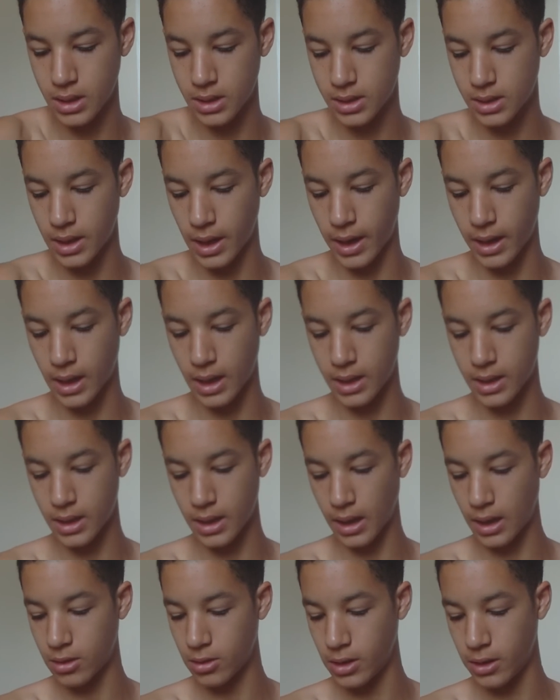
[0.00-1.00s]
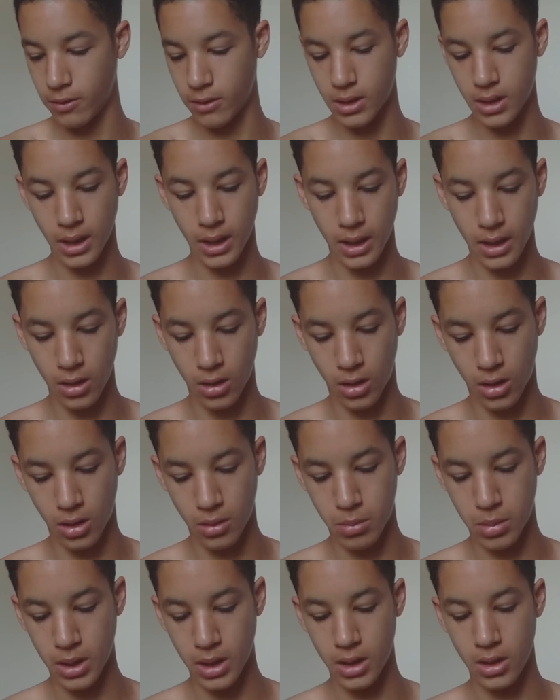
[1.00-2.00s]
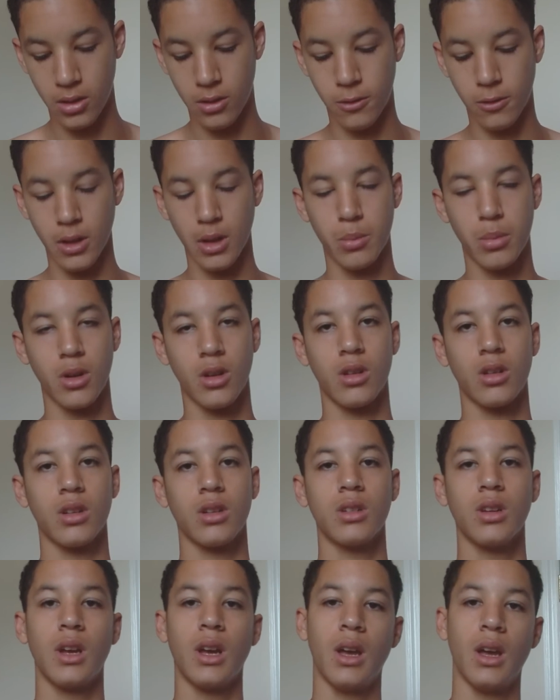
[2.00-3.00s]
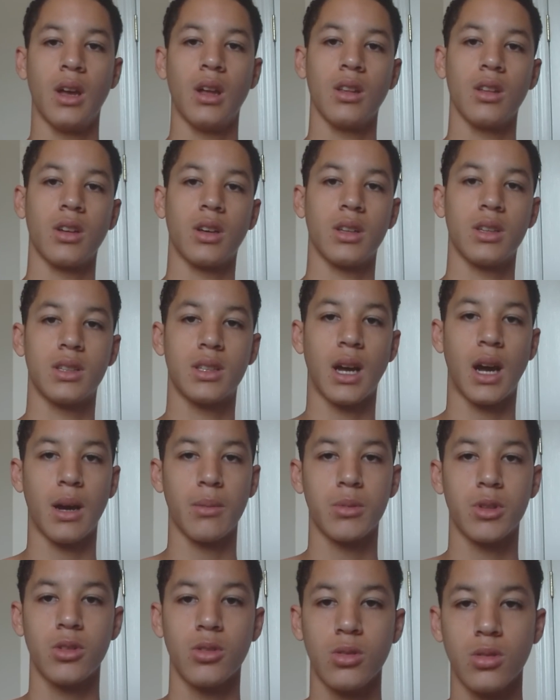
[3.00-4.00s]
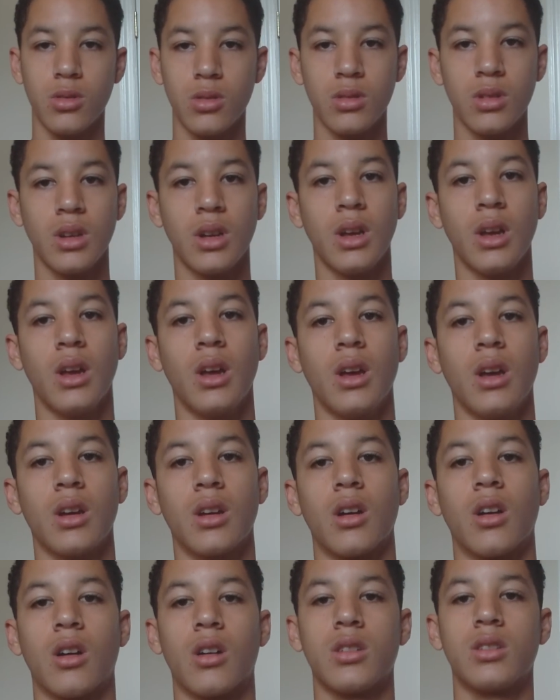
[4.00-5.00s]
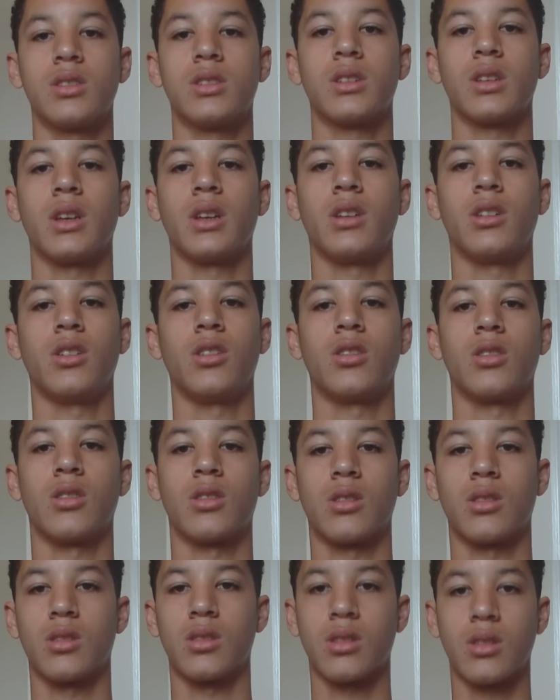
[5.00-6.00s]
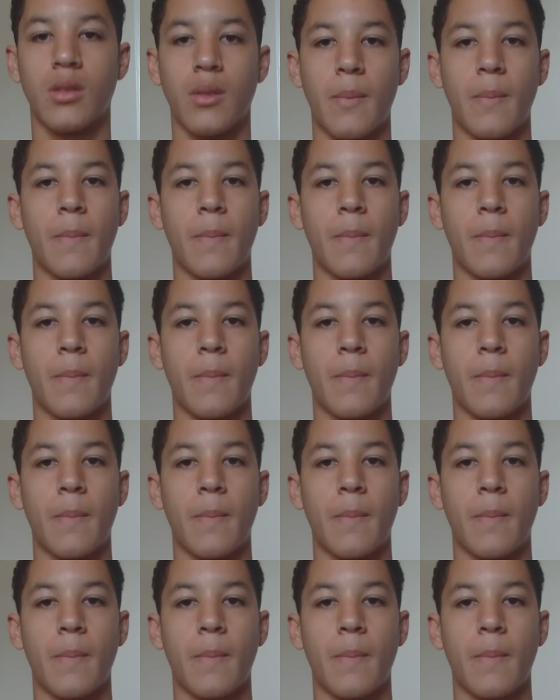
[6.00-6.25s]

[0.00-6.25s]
this deck, I don't even think at all, but you flip her, look at the top 2 cards in your